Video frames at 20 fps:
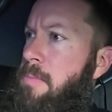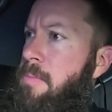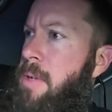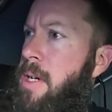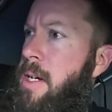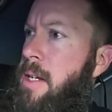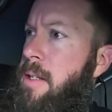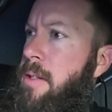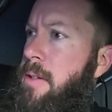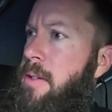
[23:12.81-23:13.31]

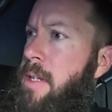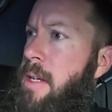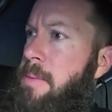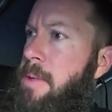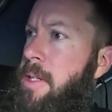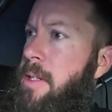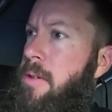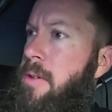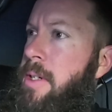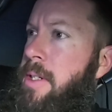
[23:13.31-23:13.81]
But I
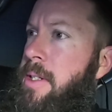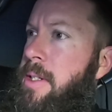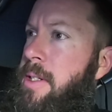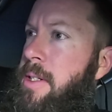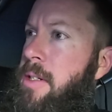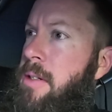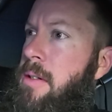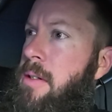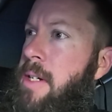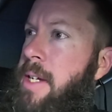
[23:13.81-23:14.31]
mean, there is
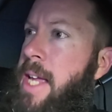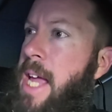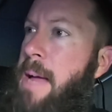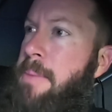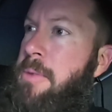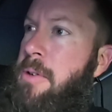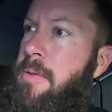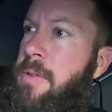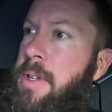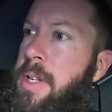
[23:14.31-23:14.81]
still a
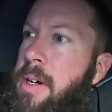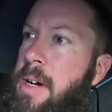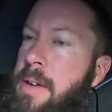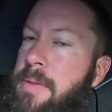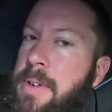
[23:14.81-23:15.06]
gap over there.